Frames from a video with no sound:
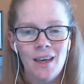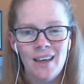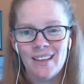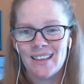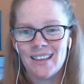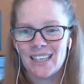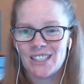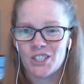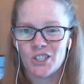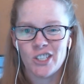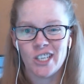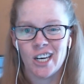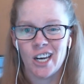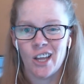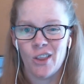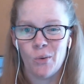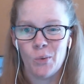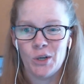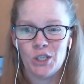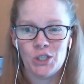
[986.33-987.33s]
That's just
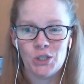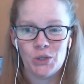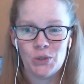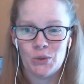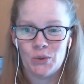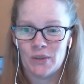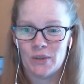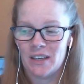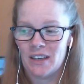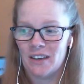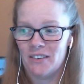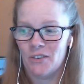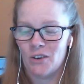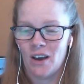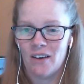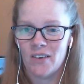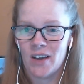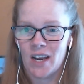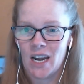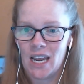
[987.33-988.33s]
another one too, if you
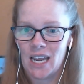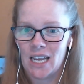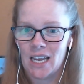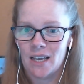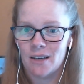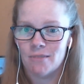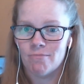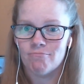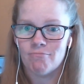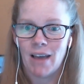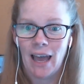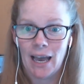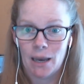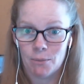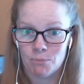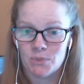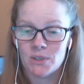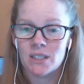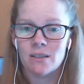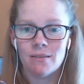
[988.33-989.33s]
have any
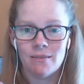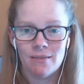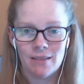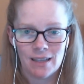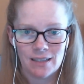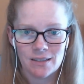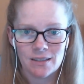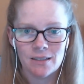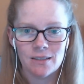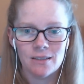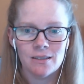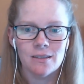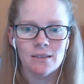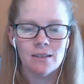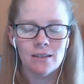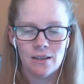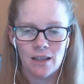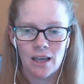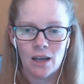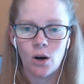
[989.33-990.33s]
apps
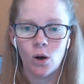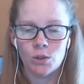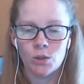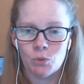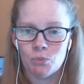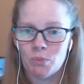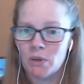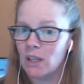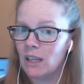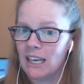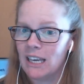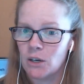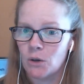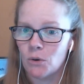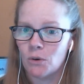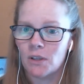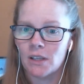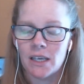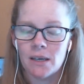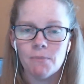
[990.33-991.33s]
that also bill
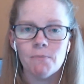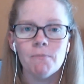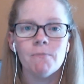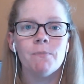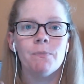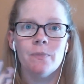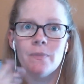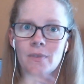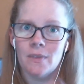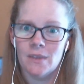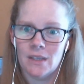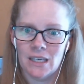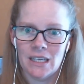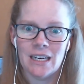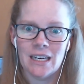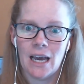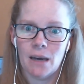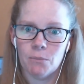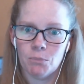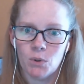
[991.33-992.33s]
annually in
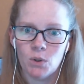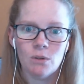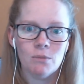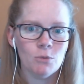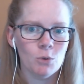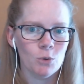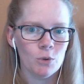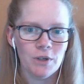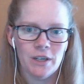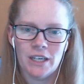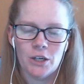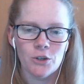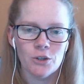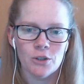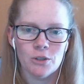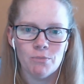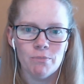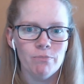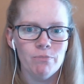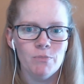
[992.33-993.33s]
Apple or in
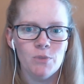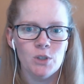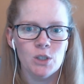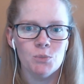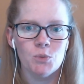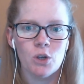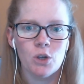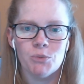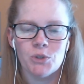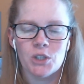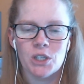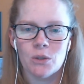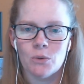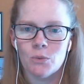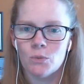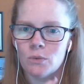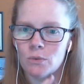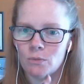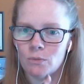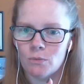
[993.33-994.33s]
your
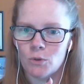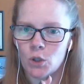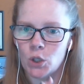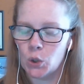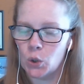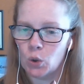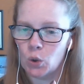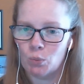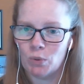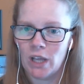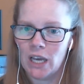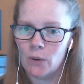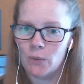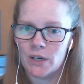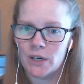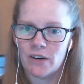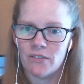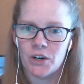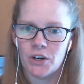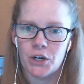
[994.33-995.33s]
subscription, Google Play,
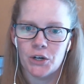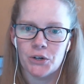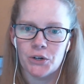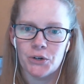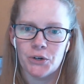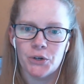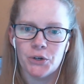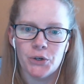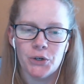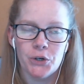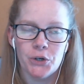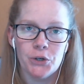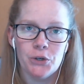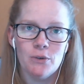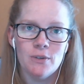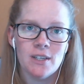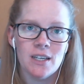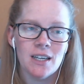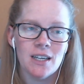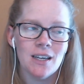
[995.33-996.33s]
whatever you're
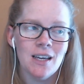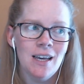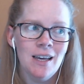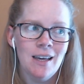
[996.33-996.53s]
using.